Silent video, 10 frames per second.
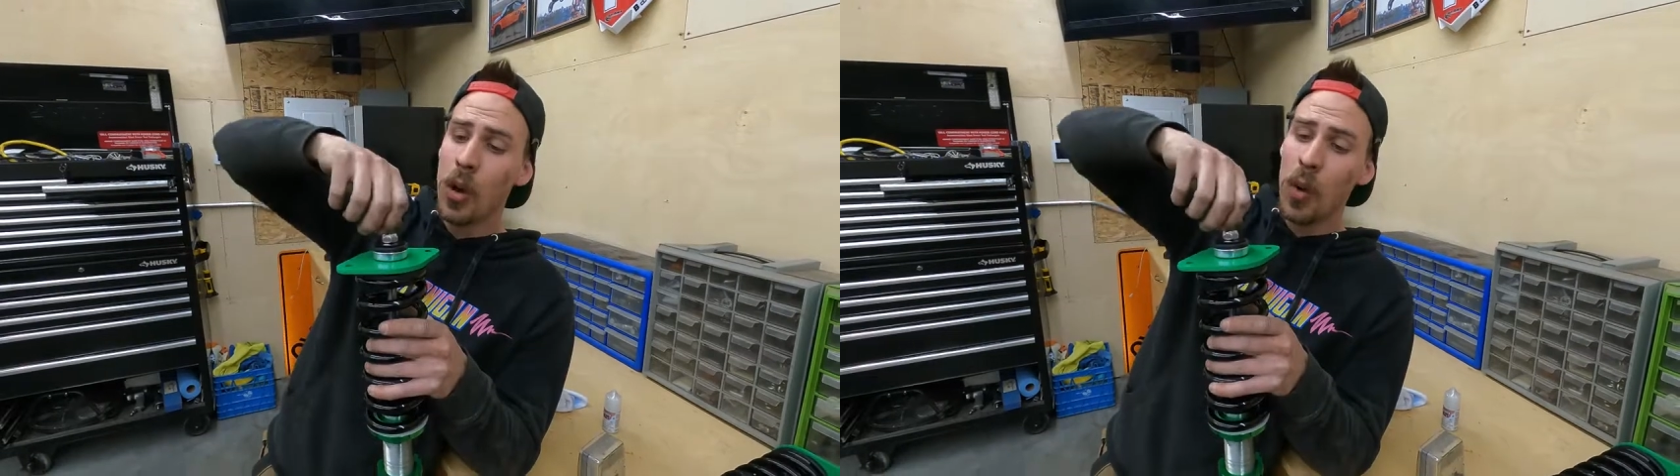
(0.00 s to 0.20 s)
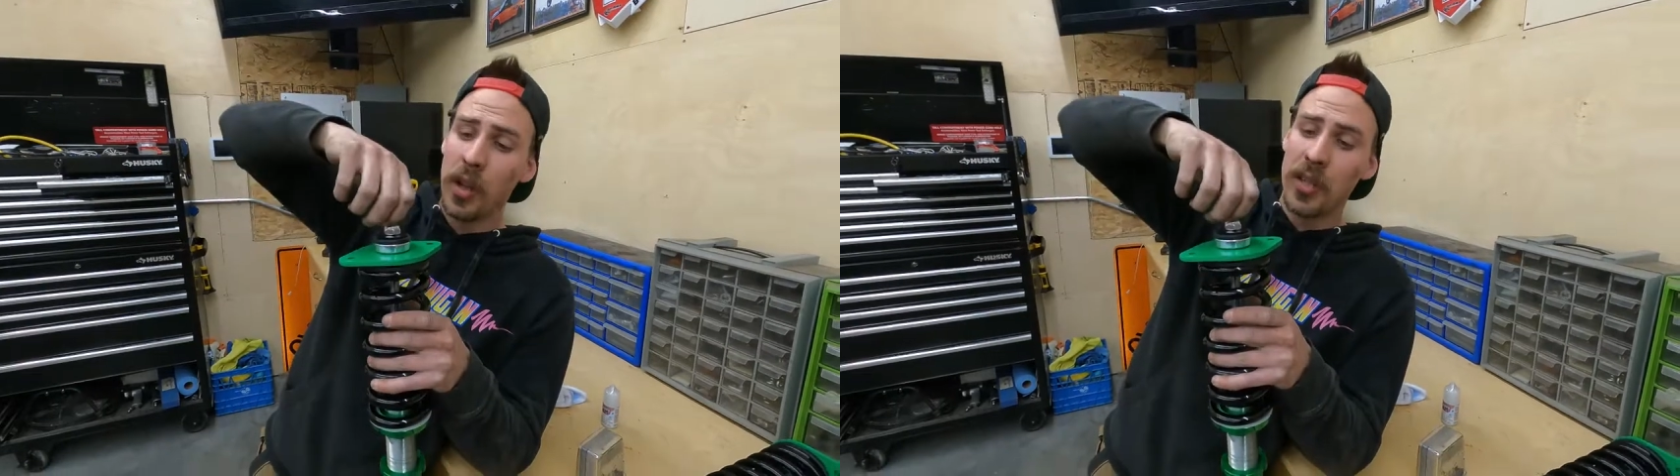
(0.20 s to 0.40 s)

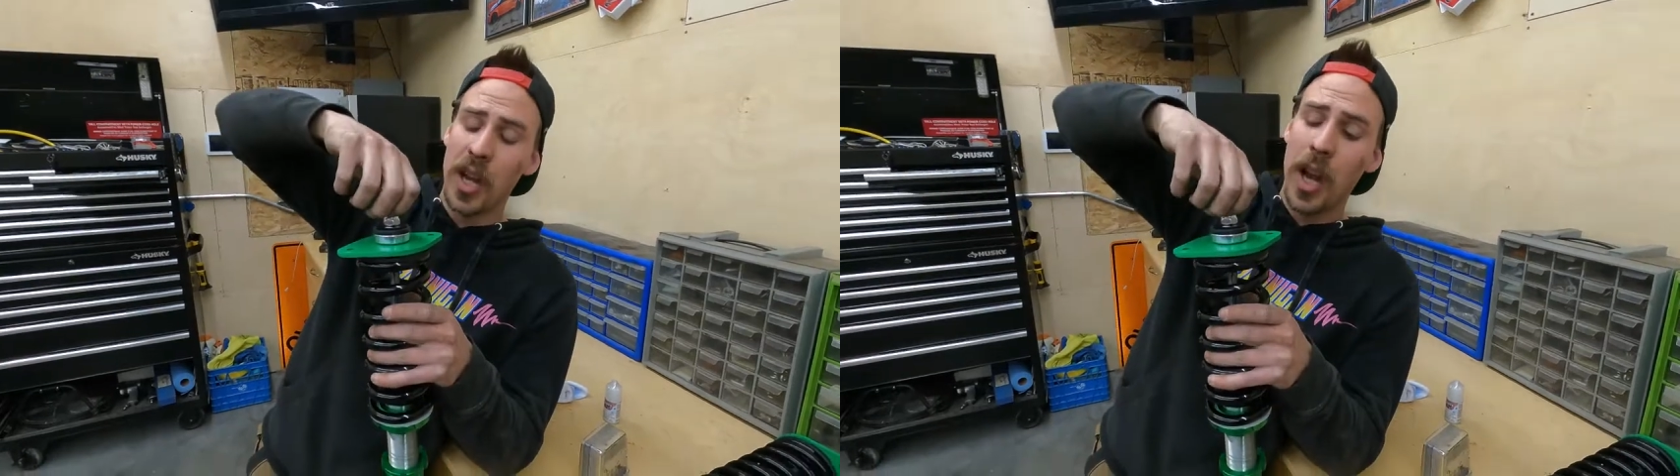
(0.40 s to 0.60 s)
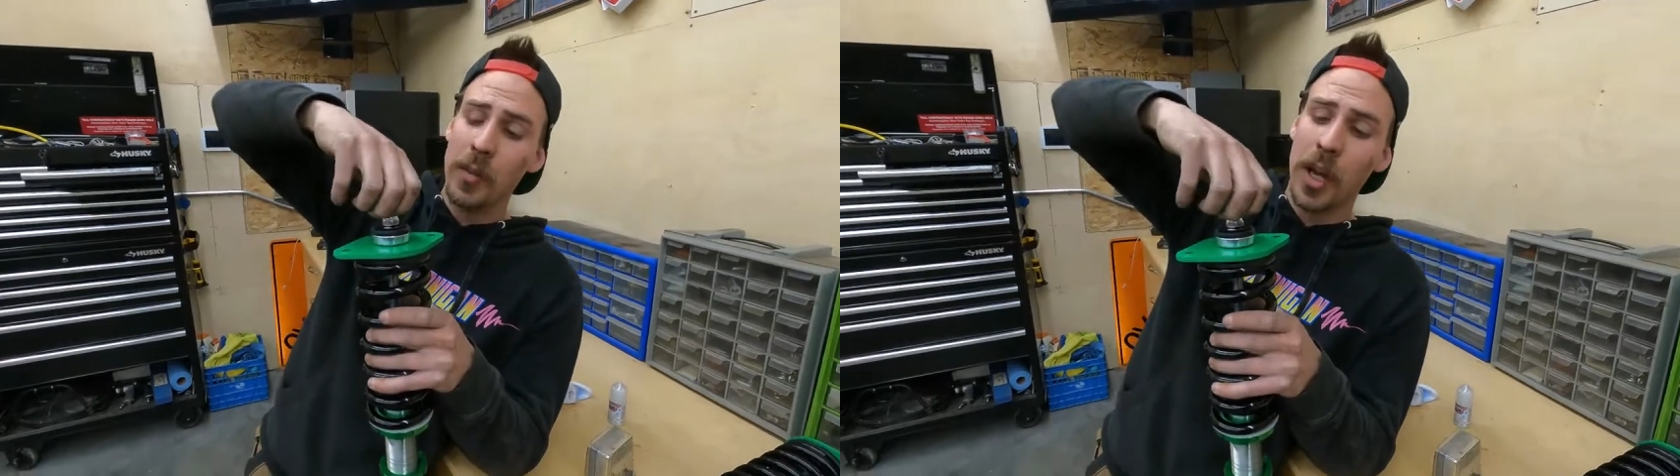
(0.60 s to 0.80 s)
When
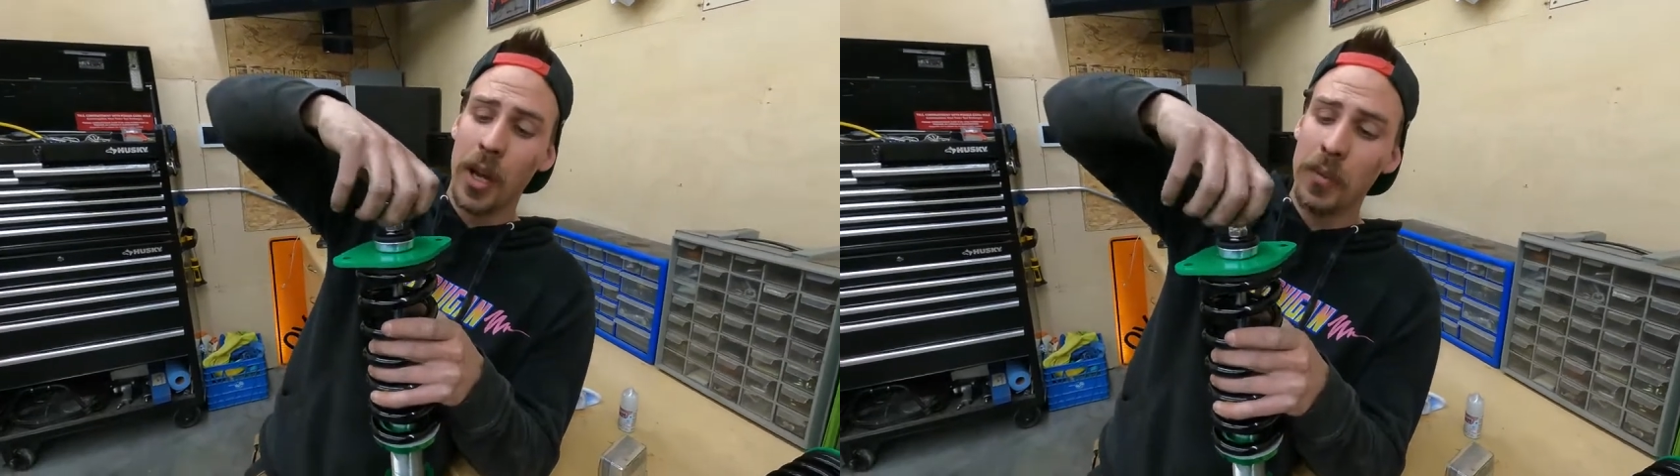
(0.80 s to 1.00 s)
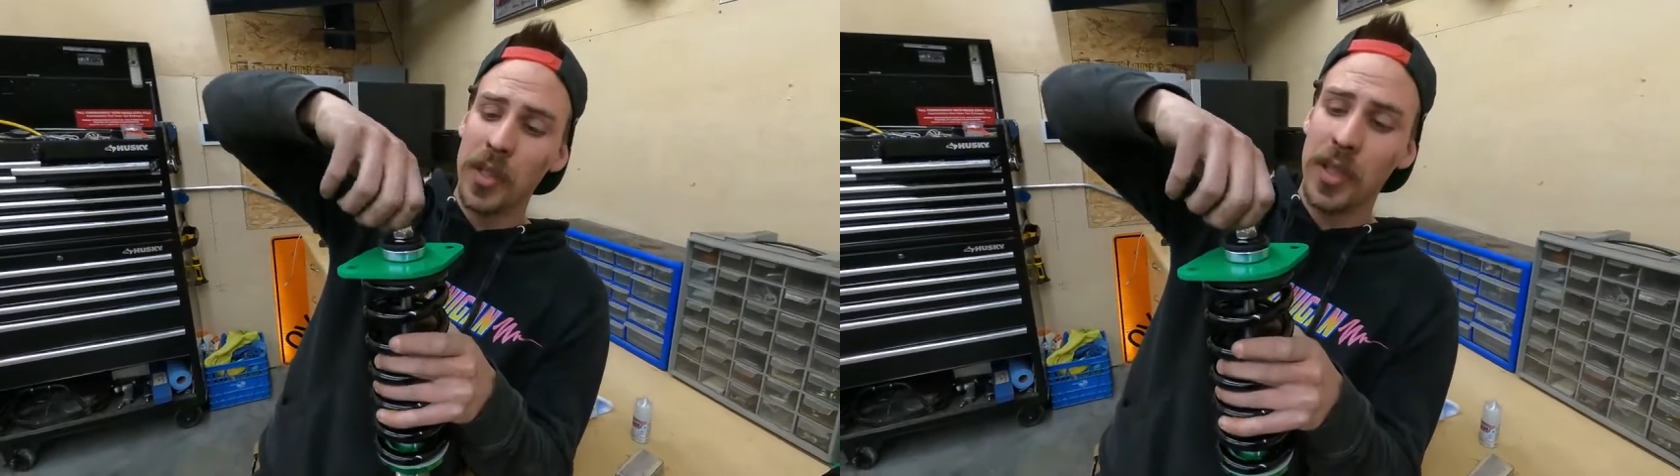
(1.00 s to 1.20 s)
time
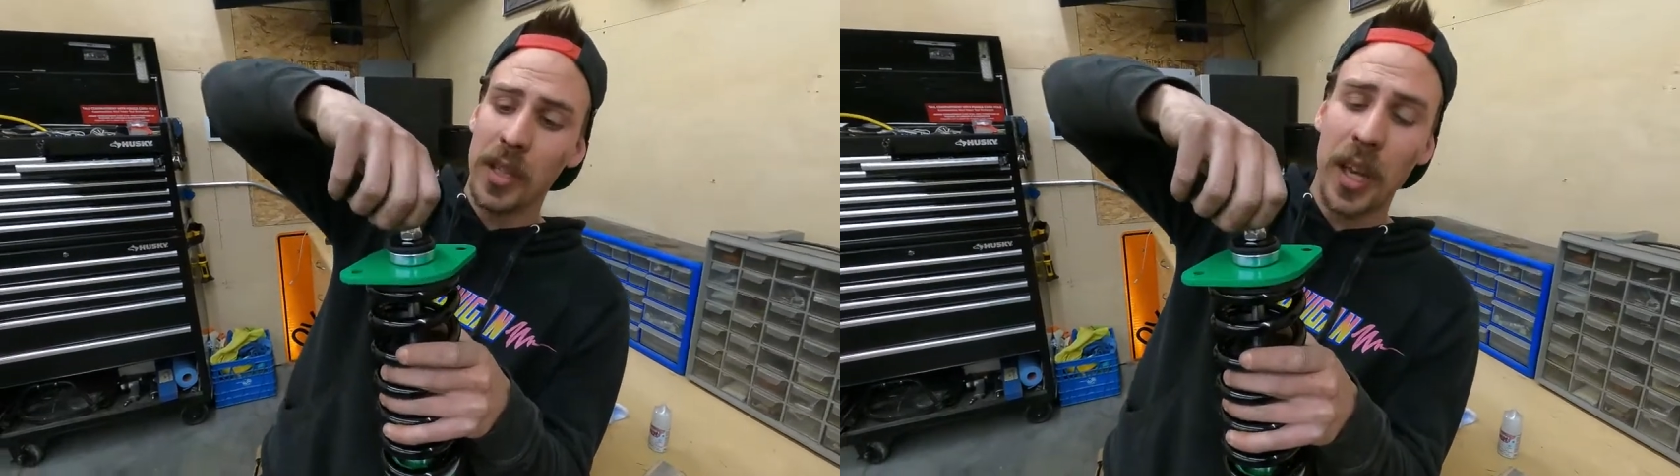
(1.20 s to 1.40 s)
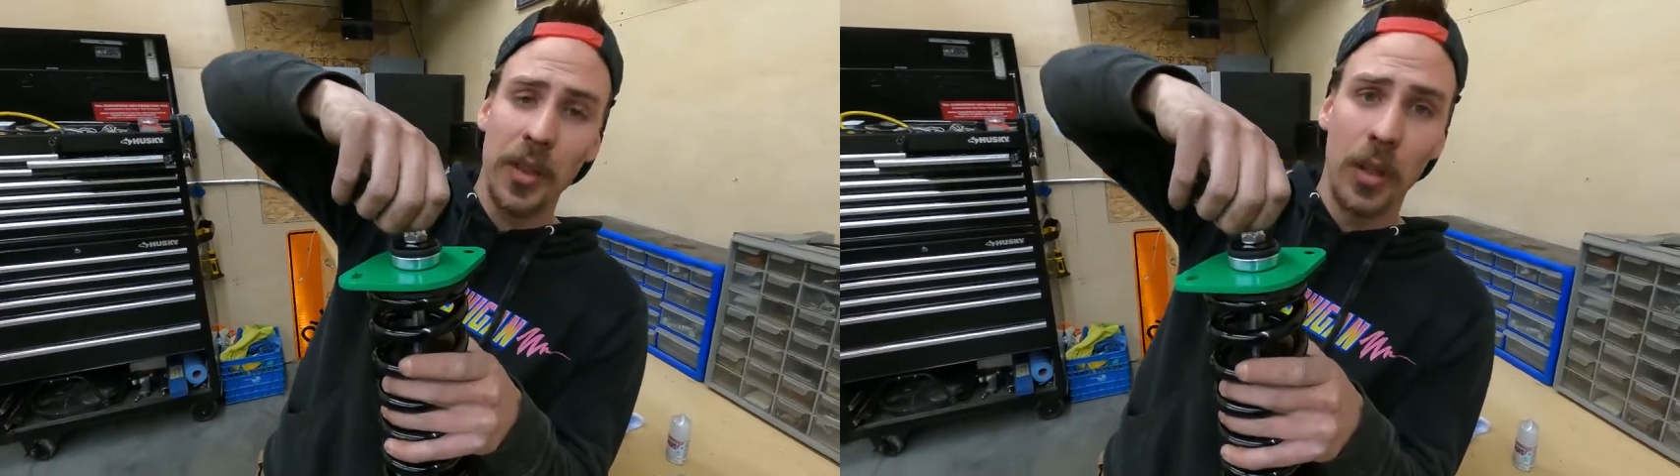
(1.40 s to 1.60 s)
comes to
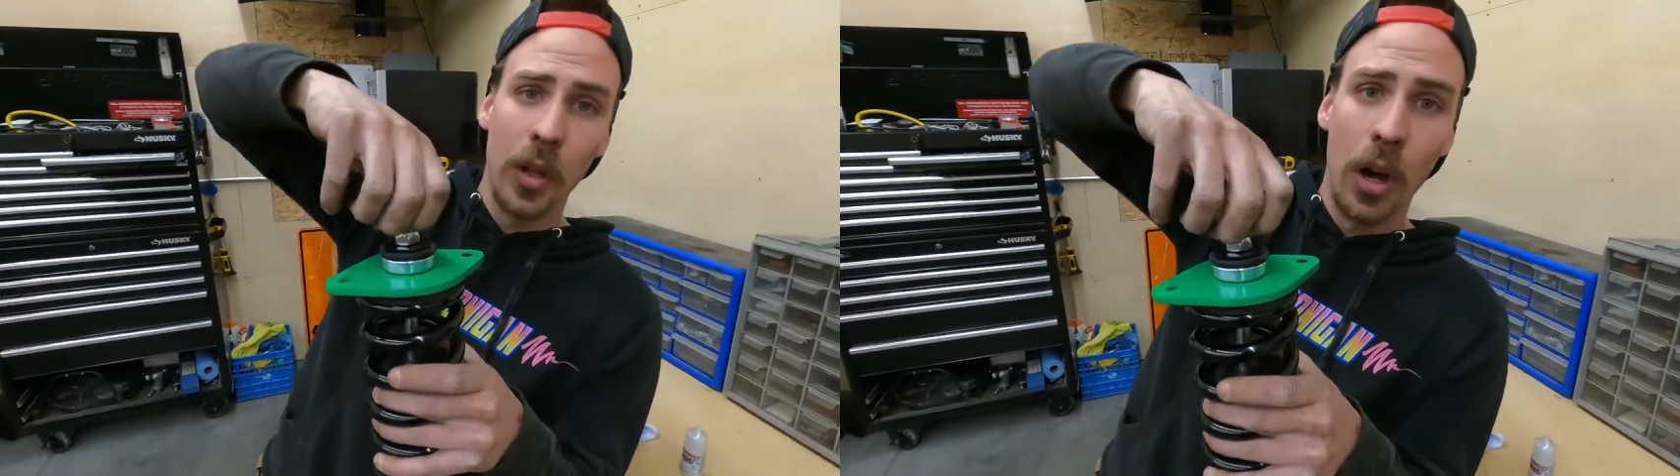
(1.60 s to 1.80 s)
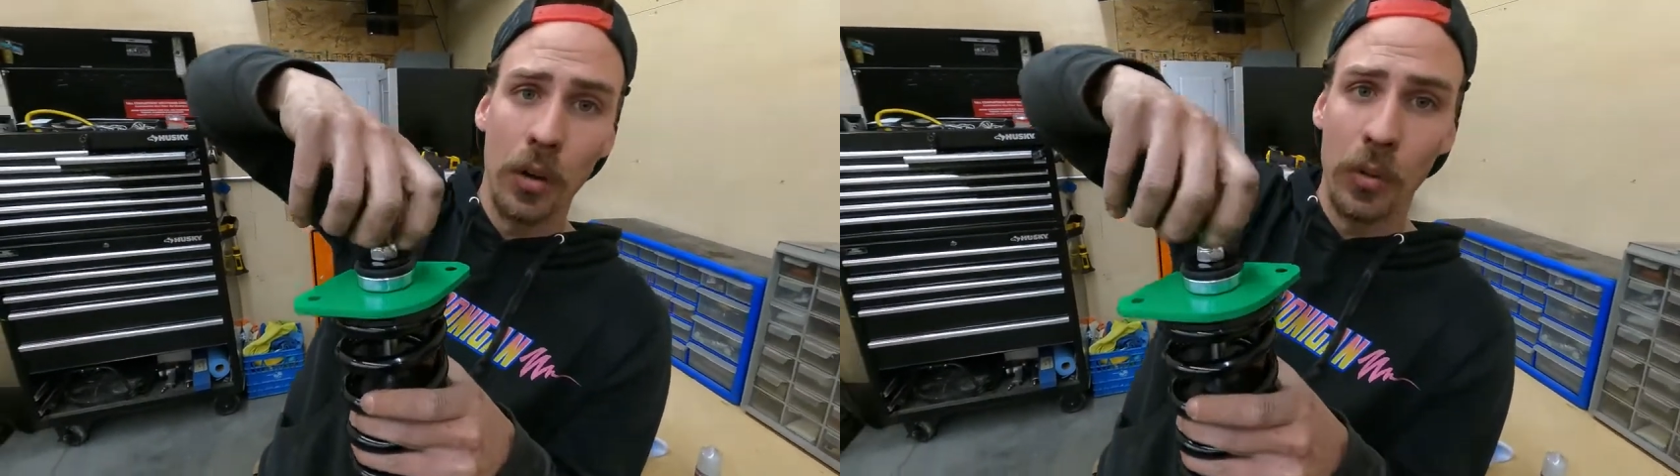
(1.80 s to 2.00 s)
get the
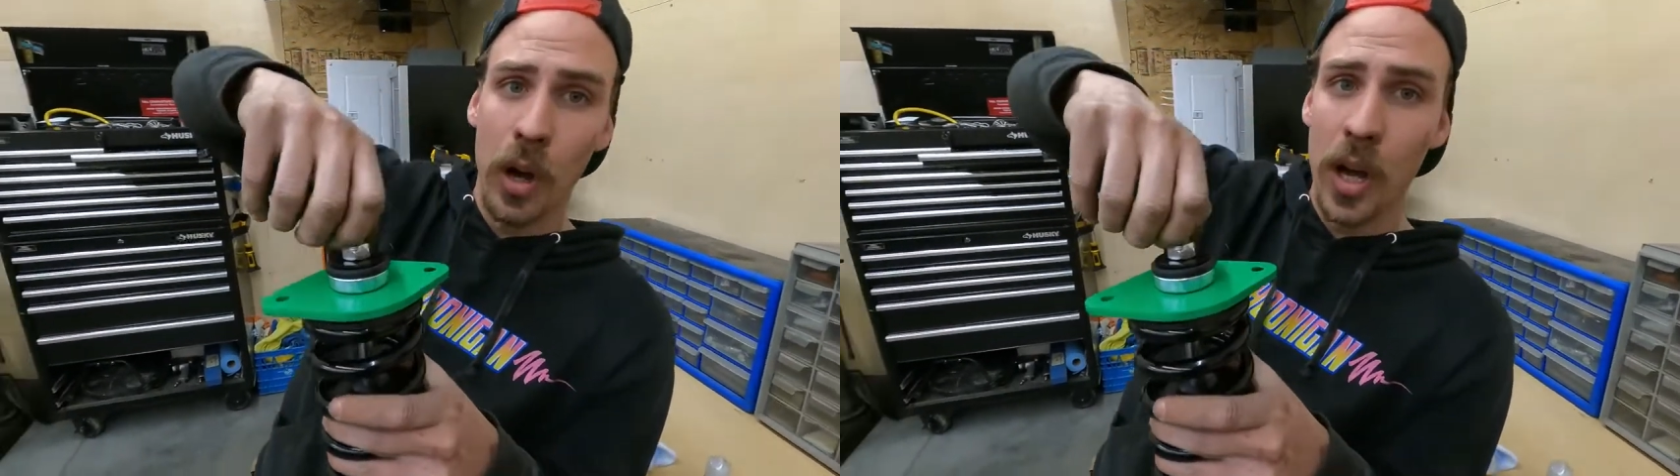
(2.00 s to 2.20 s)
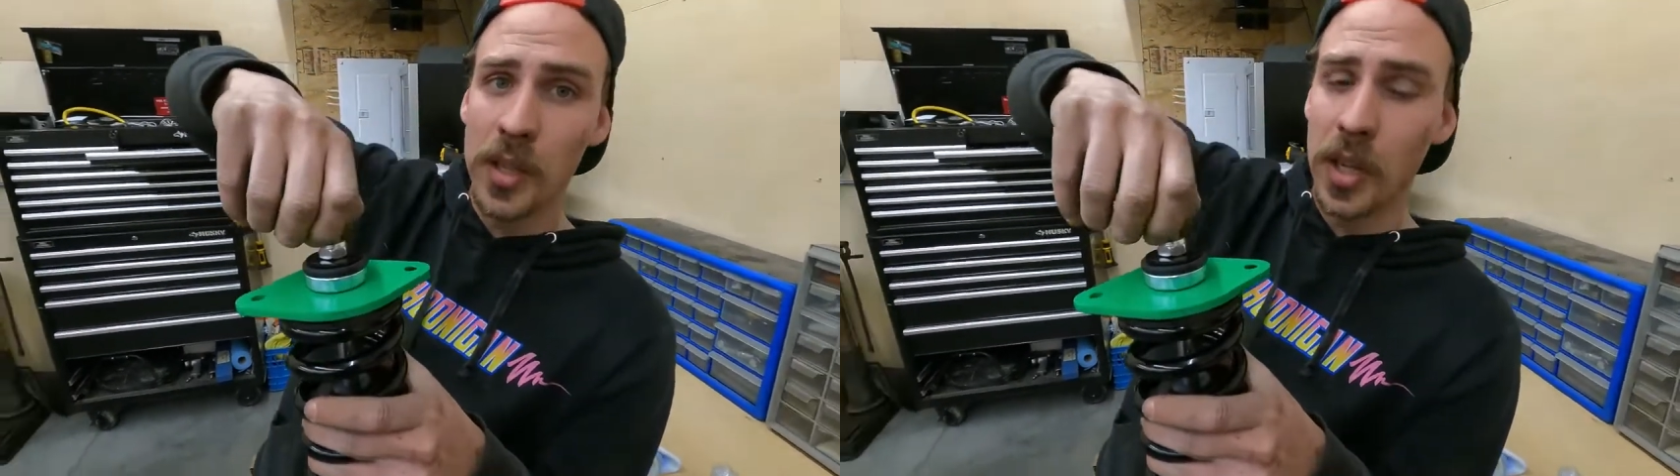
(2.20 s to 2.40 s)
long rods